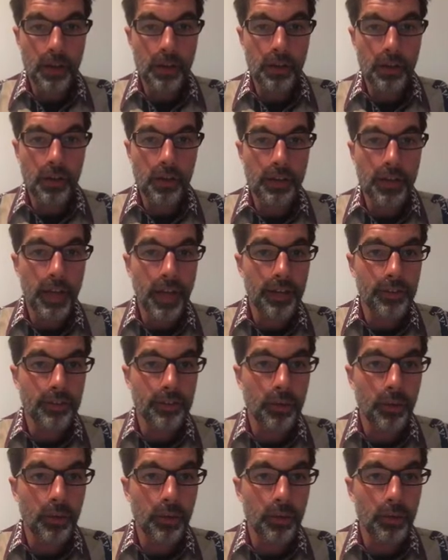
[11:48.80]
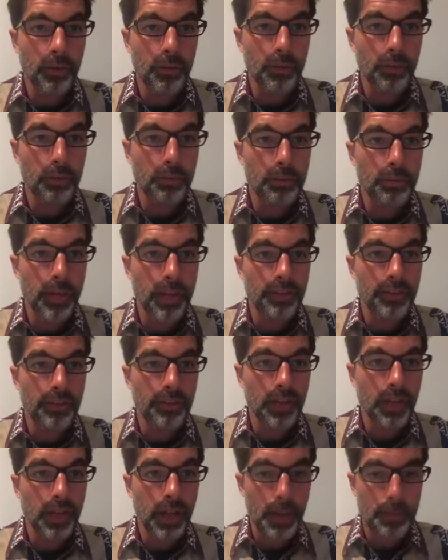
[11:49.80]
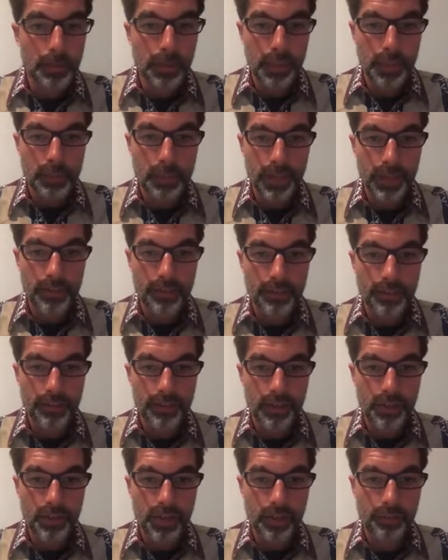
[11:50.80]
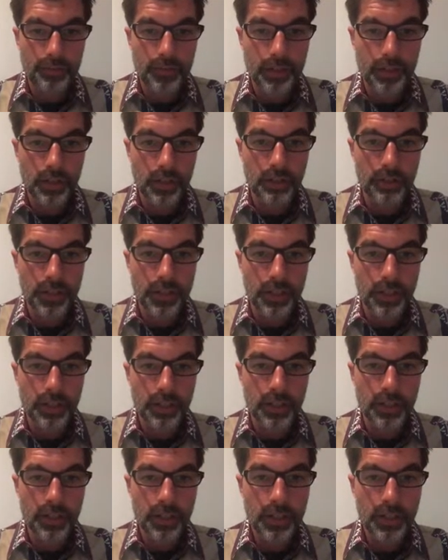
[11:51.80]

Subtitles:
Okay, so price has gone up a little bit since I transferred it over here.